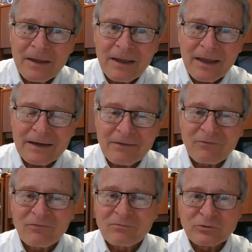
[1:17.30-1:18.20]
And
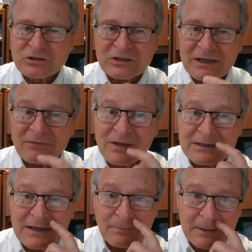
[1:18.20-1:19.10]
I've received,
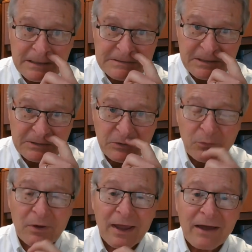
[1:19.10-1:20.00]
as I'm guessing you
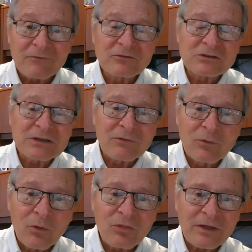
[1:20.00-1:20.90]
have,
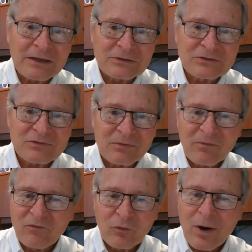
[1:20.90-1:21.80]
several things from a
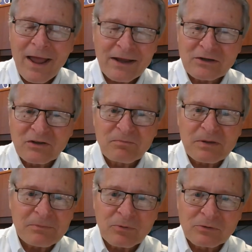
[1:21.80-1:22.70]
variety of
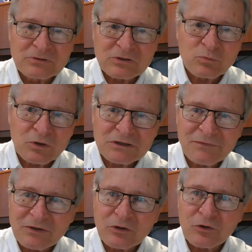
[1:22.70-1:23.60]
people, just words of
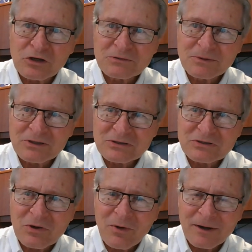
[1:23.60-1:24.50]
encouragement and
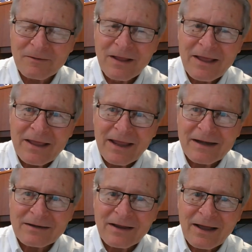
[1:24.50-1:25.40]
so on.
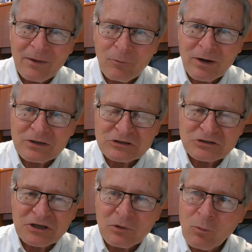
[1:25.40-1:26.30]
And I wanted to
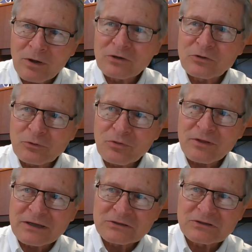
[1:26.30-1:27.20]
share one or two
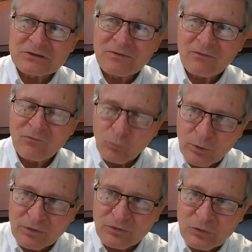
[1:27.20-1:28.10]
things
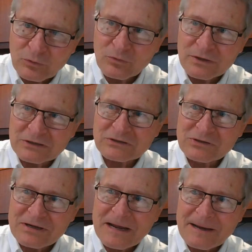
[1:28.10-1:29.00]
with you this
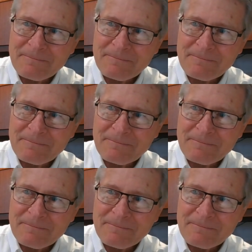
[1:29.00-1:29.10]
day.